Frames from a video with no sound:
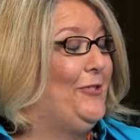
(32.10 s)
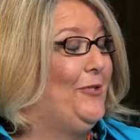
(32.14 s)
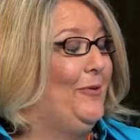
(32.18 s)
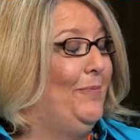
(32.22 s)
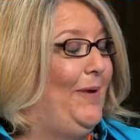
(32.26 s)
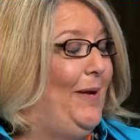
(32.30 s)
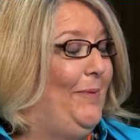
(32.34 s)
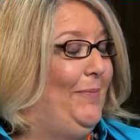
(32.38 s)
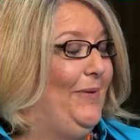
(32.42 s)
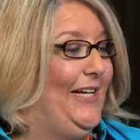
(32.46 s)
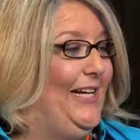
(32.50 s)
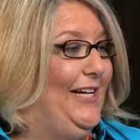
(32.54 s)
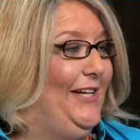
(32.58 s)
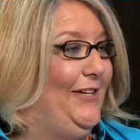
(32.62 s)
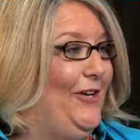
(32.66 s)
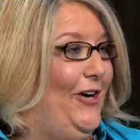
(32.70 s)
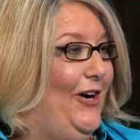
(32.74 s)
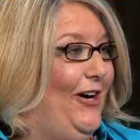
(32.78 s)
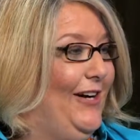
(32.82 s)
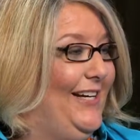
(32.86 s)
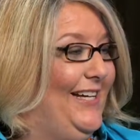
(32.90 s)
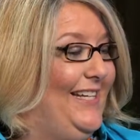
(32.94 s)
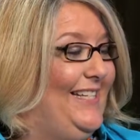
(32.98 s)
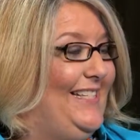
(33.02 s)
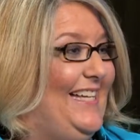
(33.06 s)
Republican
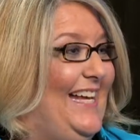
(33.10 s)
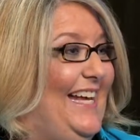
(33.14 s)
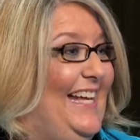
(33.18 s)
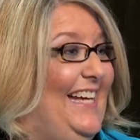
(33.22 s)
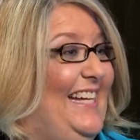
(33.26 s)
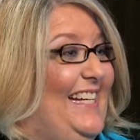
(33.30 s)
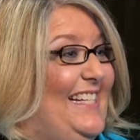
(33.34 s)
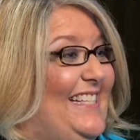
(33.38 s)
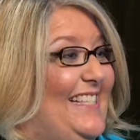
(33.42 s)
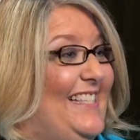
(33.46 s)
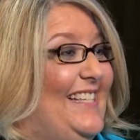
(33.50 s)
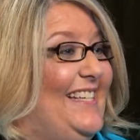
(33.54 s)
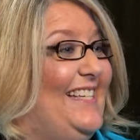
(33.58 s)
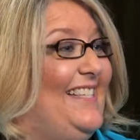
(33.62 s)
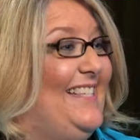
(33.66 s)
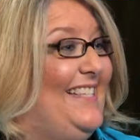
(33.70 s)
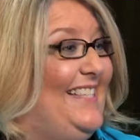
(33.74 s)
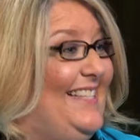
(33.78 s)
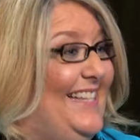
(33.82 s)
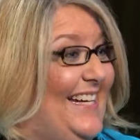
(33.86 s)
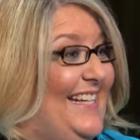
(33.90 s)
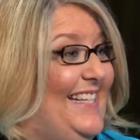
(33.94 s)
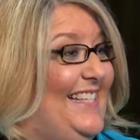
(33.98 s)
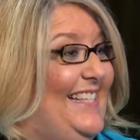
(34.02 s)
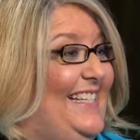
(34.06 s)
Caucus, and it's
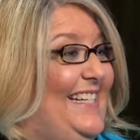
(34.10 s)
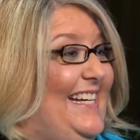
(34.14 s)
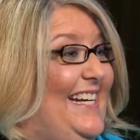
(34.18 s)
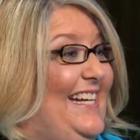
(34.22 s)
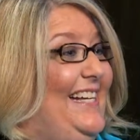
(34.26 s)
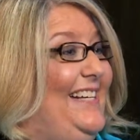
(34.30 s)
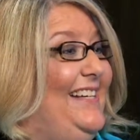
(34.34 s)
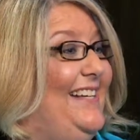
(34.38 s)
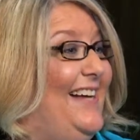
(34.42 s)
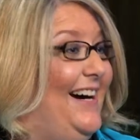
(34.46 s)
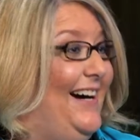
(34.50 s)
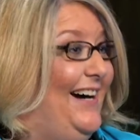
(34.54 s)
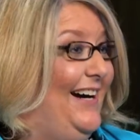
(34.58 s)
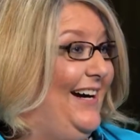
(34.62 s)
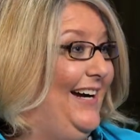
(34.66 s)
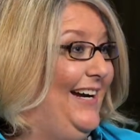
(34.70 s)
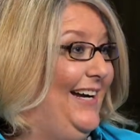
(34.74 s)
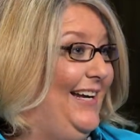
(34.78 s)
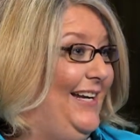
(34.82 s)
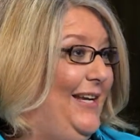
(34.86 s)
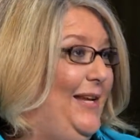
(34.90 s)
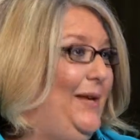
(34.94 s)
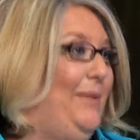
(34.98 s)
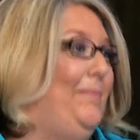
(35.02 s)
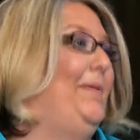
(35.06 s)

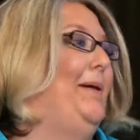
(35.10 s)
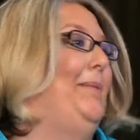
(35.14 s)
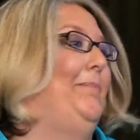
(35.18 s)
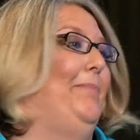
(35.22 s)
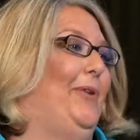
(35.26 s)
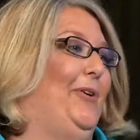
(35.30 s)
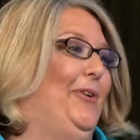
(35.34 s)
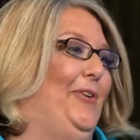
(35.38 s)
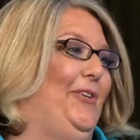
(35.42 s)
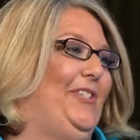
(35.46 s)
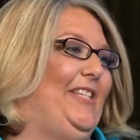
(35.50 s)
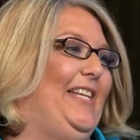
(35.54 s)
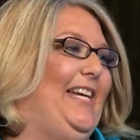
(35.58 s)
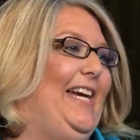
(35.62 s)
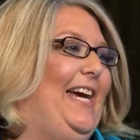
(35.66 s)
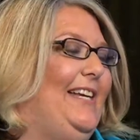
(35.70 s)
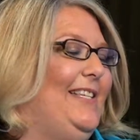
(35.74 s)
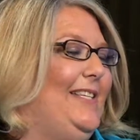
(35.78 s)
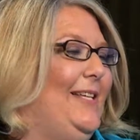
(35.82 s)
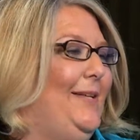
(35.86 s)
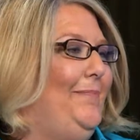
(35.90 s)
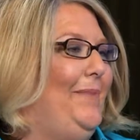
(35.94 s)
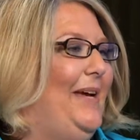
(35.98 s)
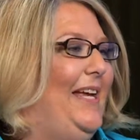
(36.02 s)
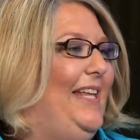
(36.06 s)
69 members. It
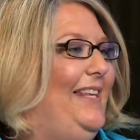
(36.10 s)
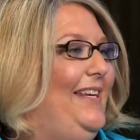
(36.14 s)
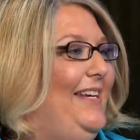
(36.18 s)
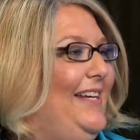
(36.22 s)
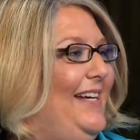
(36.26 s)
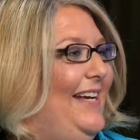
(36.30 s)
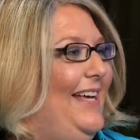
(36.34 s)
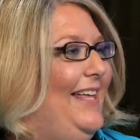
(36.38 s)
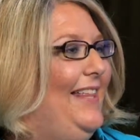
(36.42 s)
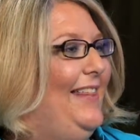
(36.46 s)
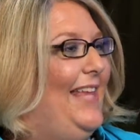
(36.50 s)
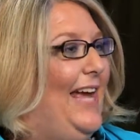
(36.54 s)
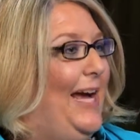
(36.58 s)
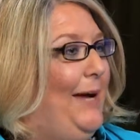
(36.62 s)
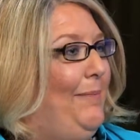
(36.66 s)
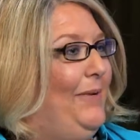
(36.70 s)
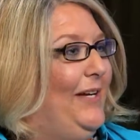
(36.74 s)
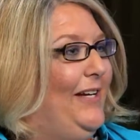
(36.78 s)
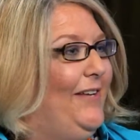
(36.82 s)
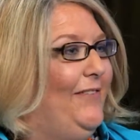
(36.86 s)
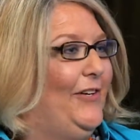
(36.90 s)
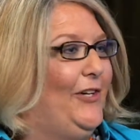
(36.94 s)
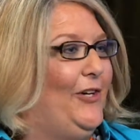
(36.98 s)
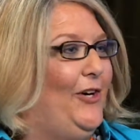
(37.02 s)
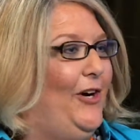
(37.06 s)
hasn't been that big
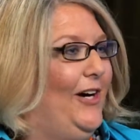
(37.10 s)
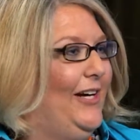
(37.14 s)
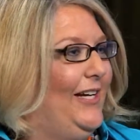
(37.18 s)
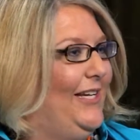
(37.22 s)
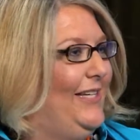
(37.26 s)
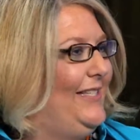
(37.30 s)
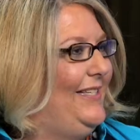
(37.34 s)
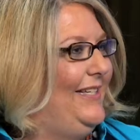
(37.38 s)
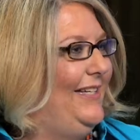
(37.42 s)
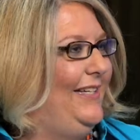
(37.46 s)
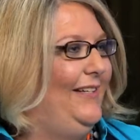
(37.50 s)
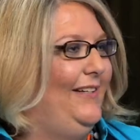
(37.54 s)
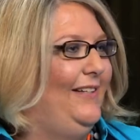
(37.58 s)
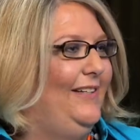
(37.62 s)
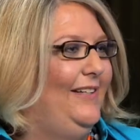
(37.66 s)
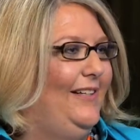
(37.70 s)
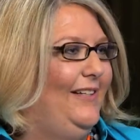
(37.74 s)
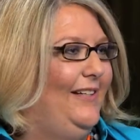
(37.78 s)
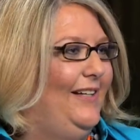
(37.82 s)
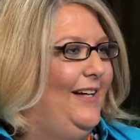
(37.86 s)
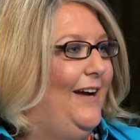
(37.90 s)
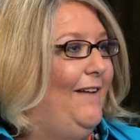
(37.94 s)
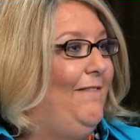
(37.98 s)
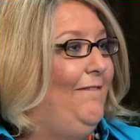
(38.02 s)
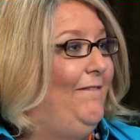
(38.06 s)
of a caucus in
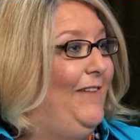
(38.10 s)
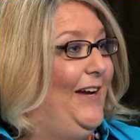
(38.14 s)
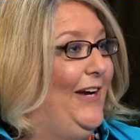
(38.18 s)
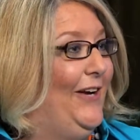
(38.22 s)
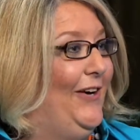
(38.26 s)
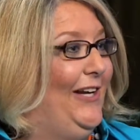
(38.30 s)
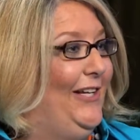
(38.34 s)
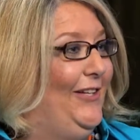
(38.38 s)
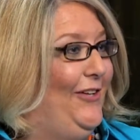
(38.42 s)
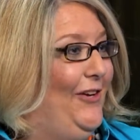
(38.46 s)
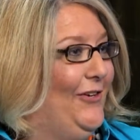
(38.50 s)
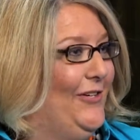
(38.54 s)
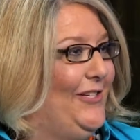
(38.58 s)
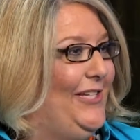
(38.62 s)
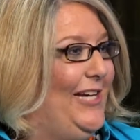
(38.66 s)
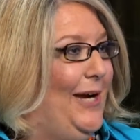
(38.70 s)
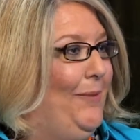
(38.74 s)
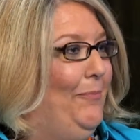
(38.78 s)
a very long time.